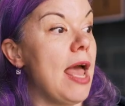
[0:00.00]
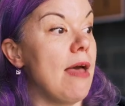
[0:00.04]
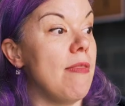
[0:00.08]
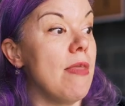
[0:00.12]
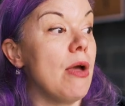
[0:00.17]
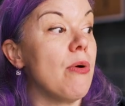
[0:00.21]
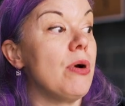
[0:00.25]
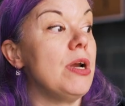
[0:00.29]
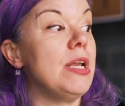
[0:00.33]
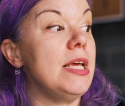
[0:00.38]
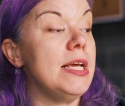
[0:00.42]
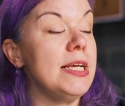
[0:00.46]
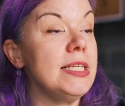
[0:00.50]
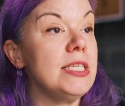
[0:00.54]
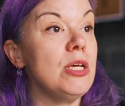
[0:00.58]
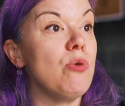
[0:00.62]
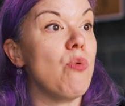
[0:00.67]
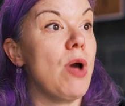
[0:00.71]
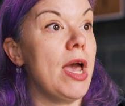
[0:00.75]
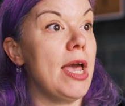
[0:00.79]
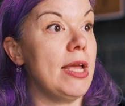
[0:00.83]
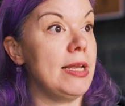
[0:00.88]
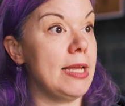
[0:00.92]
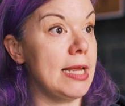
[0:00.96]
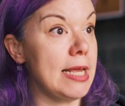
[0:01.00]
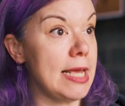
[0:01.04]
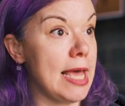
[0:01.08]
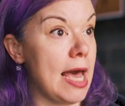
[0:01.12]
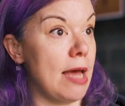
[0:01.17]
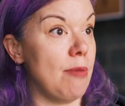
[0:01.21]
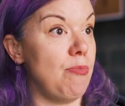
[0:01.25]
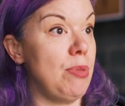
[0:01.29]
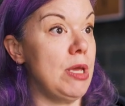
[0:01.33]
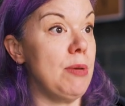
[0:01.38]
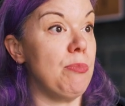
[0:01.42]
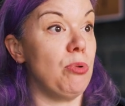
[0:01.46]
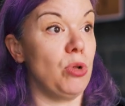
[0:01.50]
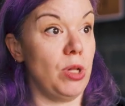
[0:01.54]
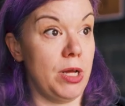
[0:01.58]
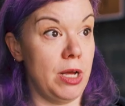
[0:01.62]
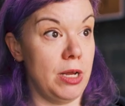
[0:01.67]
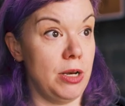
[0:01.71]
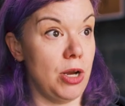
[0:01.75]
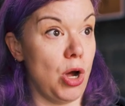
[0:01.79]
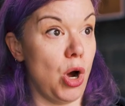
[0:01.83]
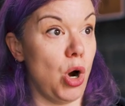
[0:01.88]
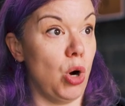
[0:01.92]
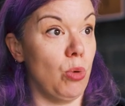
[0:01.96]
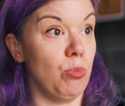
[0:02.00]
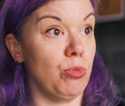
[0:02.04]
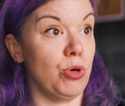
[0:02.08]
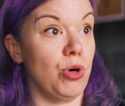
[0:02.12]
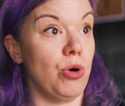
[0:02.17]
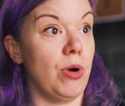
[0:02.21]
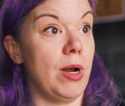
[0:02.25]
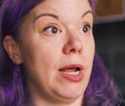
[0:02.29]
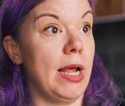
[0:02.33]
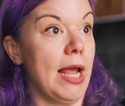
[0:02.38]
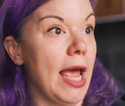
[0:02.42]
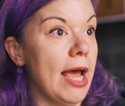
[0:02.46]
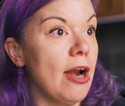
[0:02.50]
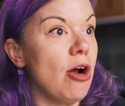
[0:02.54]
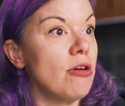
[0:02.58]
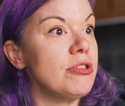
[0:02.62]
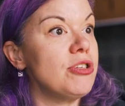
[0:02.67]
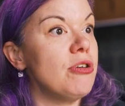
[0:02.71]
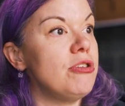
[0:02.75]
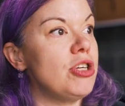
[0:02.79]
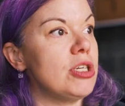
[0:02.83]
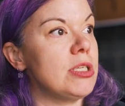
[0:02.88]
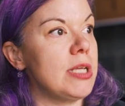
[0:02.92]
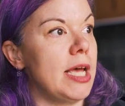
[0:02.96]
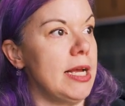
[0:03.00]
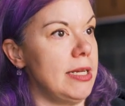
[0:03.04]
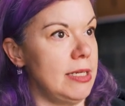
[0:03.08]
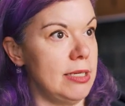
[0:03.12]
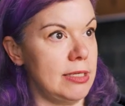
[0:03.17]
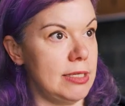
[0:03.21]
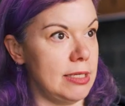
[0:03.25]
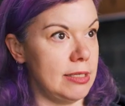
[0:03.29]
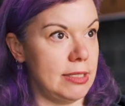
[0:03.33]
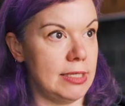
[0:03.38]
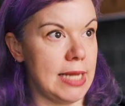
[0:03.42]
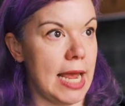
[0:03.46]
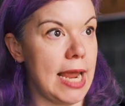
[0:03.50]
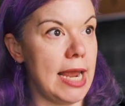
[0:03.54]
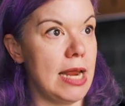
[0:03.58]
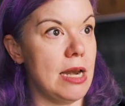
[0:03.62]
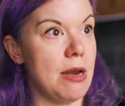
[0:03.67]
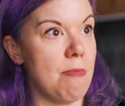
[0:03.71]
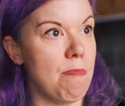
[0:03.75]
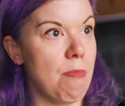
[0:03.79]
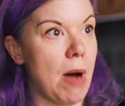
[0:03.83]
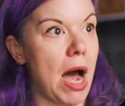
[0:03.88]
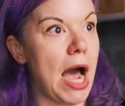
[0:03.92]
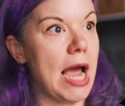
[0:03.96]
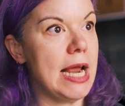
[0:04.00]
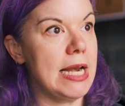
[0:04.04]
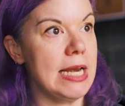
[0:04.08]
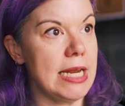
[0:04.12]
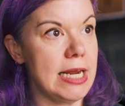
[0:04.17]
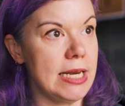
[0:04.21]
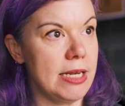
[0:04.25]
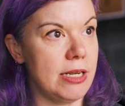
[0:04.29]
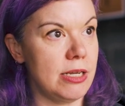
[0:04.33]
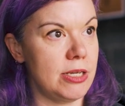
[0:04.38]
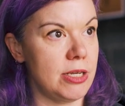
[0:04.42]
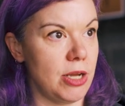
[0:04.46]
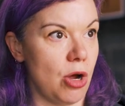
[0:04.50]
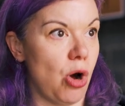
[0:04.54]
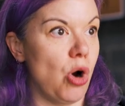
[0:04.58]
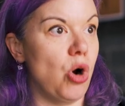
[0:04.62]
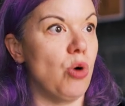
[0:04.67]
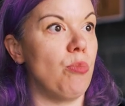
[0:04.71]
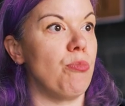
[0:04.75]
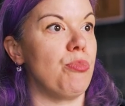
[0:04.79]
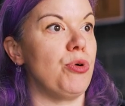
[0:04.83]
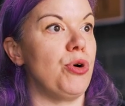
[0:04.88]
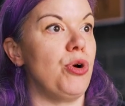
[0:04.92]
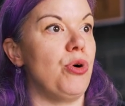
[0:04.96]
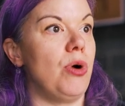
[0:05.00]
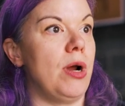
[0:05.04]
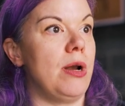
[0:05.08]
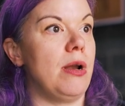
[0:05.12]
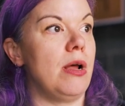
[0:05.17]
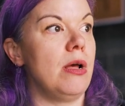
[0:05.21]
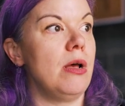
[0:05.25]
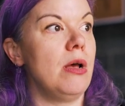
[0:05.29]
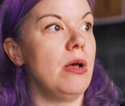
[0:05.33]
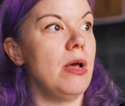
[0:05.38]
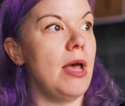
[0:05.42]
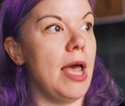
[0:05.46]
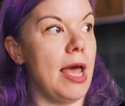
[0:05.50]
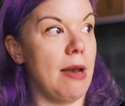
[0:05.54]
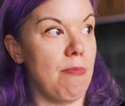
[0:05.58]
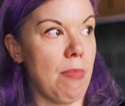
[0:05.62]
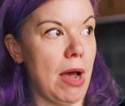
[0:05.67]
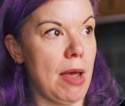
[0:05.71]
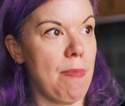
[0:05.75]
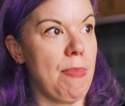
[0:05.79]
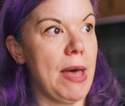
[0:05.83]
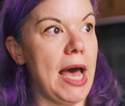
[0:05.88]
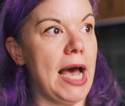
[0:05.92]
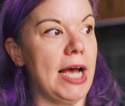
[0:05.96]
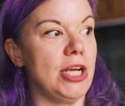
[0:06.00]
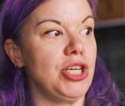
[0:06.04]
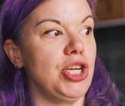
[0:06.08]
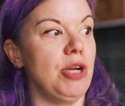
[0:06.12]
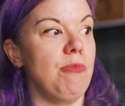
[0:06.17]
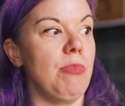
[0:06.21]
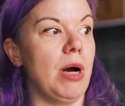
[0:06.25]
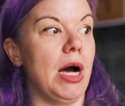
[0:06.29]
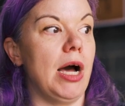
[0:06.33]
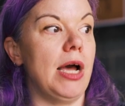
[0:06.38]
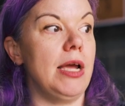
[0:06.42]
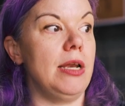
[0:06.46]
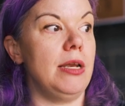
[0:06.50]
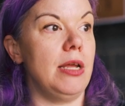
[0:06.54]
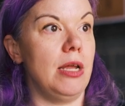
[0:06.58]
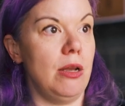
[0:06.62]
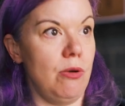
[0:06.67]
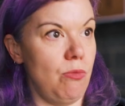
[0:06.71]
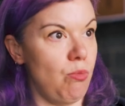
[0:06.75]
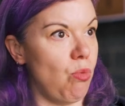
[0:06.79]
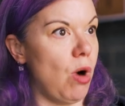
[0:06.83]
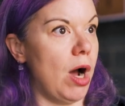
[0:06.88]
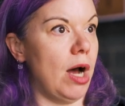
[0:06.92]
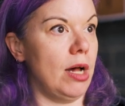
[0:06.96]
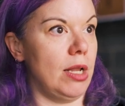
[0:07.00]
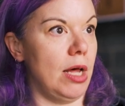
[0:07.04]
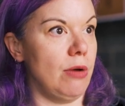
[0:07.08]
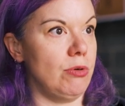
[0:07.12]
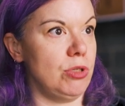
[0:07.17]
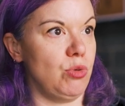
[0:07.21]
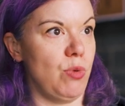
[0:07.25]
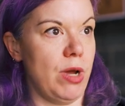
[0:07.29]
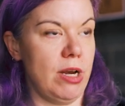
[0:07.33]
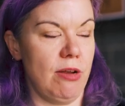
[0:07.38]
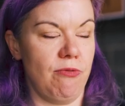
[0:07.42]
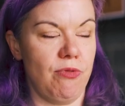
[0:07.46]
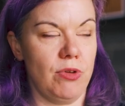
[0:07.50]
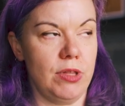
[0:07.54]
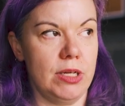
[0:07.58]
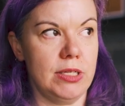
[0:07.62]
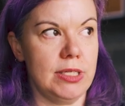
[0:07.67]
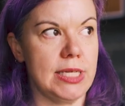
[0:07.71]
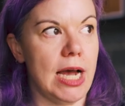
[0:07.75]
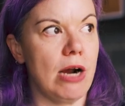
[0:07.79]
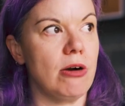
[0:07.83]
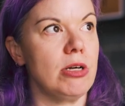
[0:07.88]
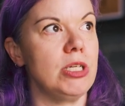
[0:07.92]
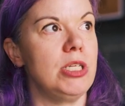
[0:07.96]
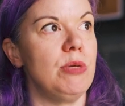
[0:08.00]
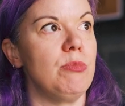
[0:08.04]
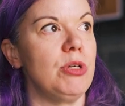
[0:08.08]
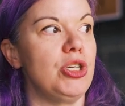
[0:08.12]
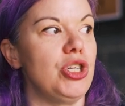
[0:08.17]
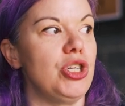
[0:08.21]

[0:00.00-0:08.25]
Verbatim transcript: and they were an easy way to get people into homebrewing, and also just to sustain my need to homebrew and my passion behind it while I was waiting for these sours to